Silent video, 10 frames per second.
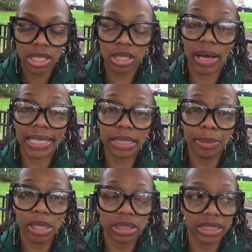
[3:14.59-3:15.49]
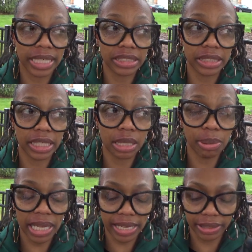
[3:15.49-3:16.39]
So I emailed the station and
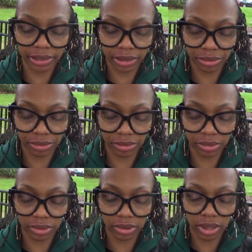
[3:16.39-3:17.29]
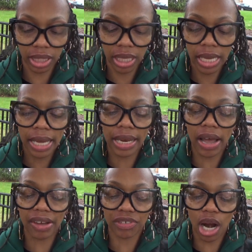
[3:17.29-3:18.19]
complained. Now,
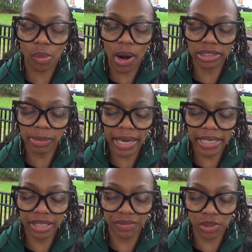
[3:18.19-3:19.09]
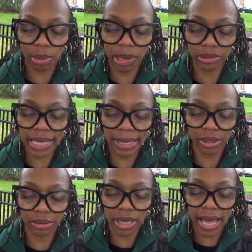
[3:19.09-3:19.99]
after I watched my interview about
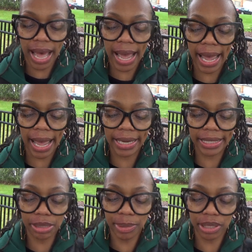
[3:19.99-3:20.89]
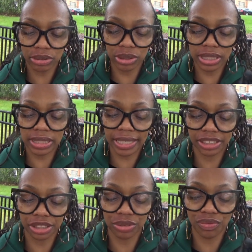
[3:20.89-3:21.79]
Donald, I had emailed to the
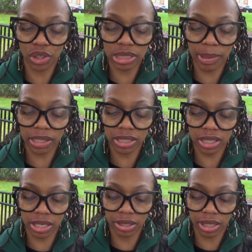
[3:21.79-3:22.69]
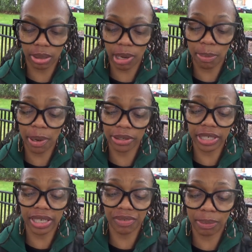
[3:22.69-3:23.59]
station to voice my concern about
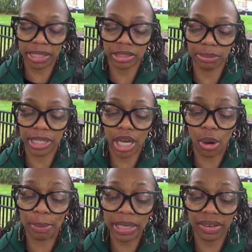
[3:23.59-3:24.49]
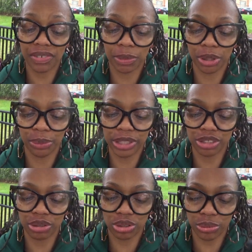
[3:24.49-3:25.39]
pertinent information being omitted from the
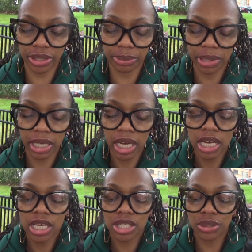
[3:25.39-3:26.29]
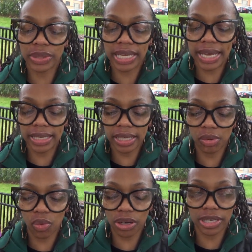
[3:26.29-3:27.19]
original script to an
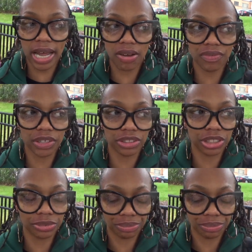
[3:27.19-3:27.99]
edited, watered-down version.